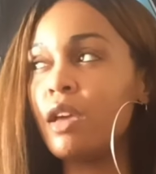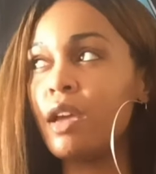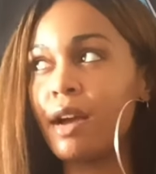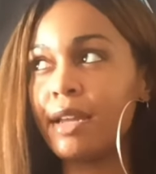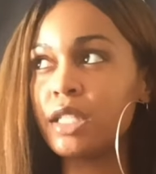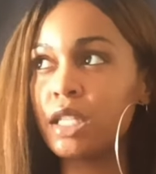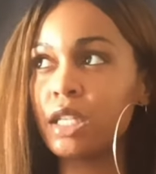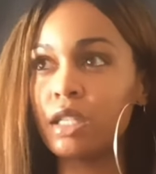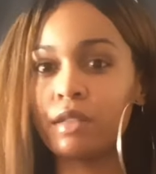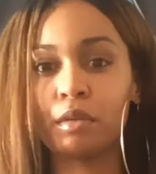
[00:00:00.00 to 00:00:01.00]
it kind of took
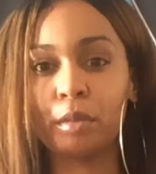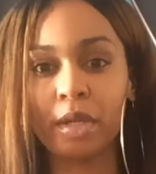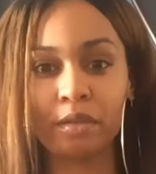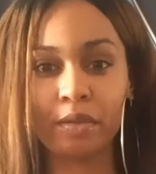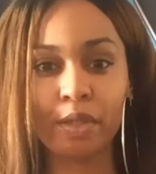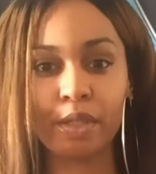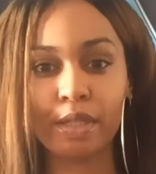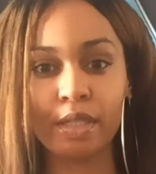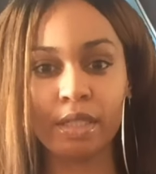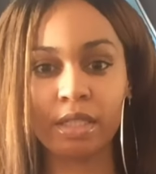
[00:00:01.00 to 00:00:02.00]
a little bit of
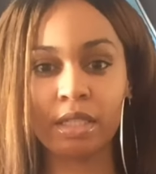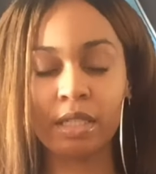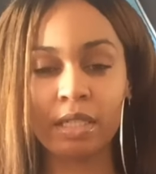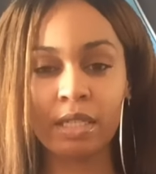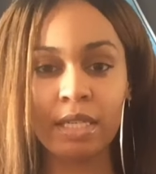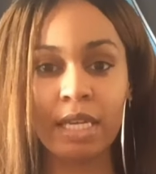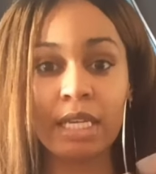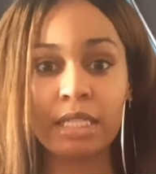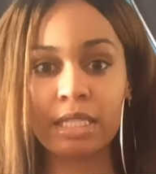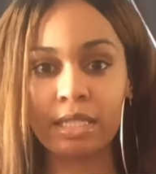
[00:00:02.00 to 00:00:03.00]
your
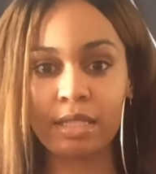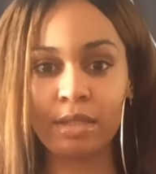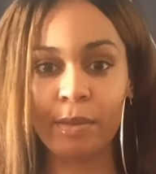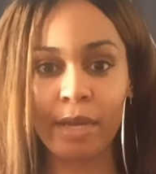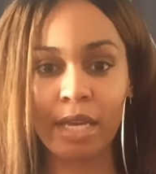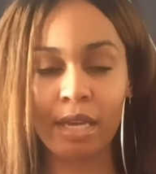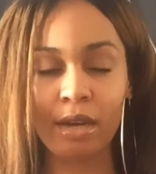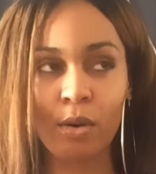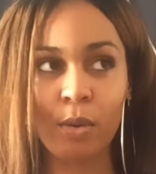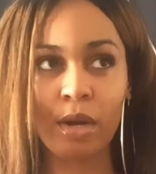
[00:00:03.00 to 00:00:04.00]
innocence away
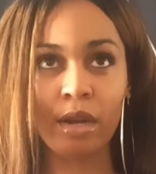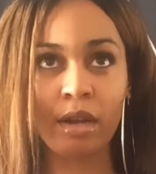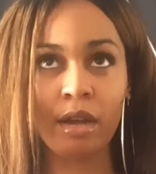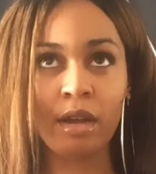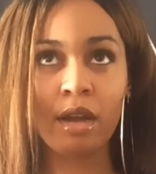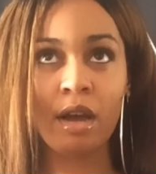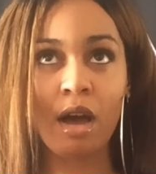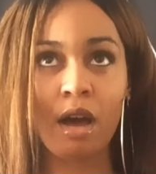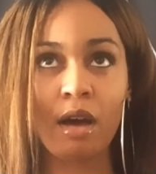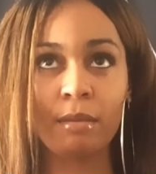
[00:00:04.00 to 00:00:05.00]
or
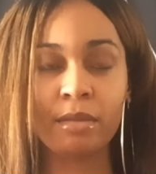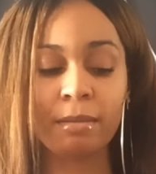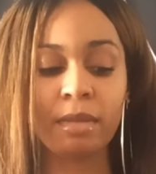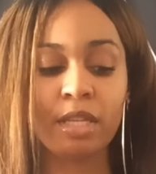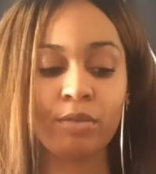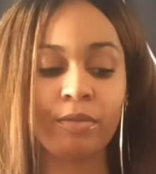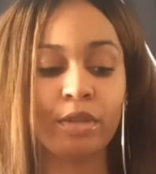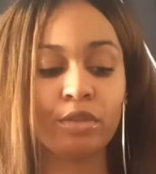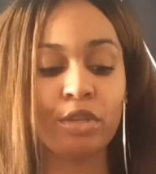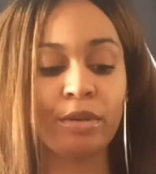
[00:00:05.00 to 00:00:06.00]
um, something that's
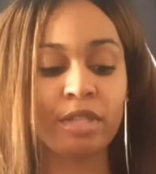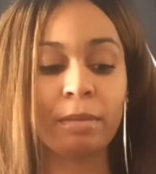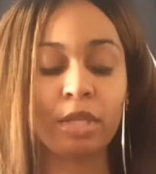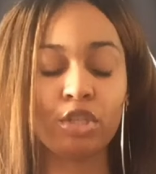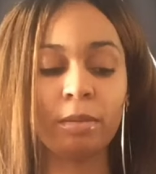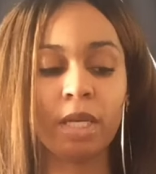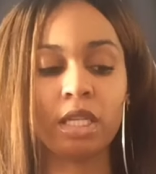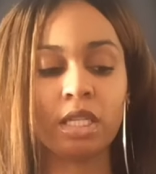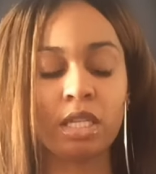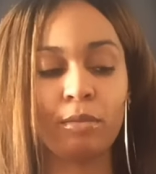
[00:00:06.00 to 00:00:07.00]
revealed to you or something that you begin
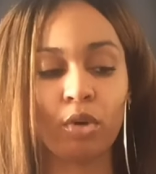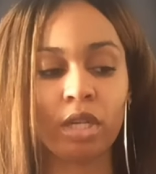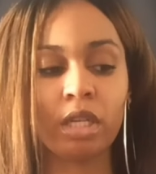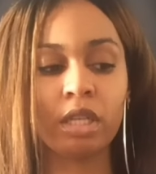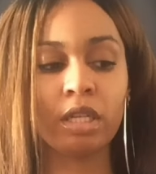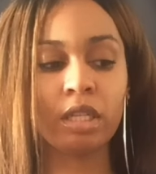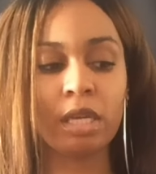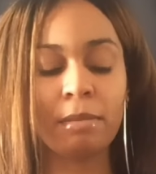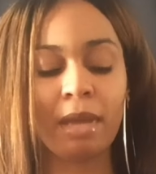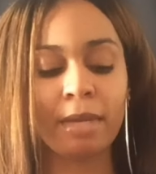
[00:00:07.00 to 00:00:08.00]
to see more
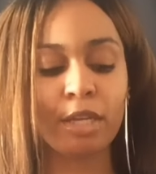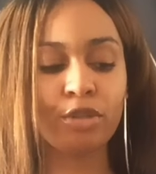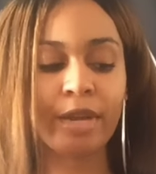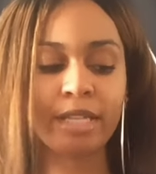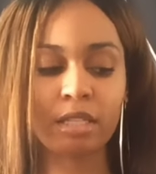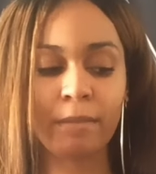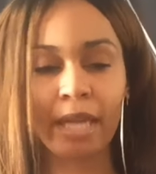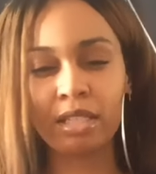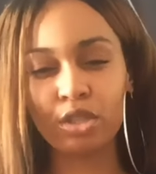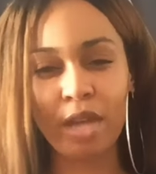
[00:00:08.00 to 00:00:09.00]
clearly. Maybe it traces
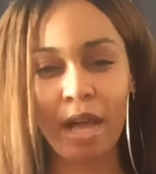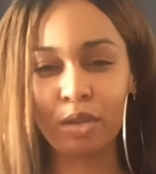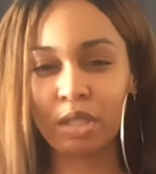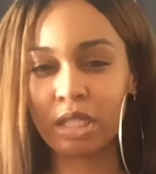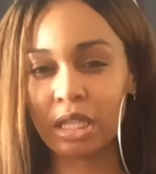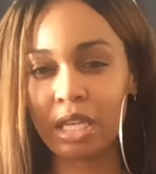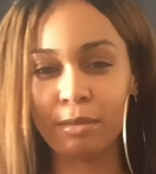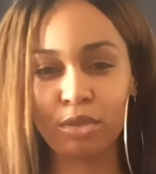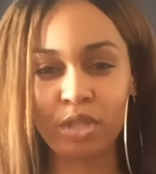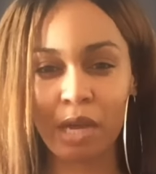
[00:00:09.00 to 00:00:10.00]
back to childhood
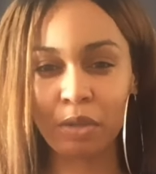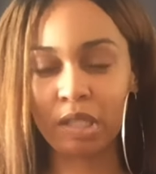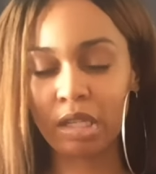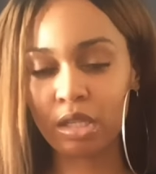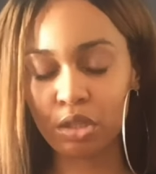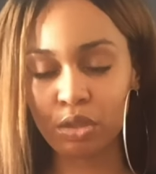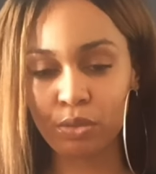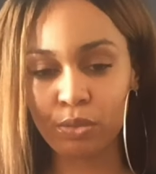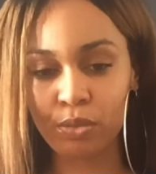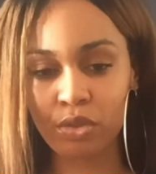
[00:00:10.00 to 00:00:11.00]
themes, childhood
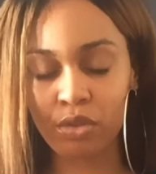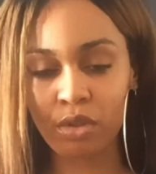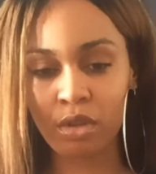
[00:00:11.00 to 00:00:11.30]
issues.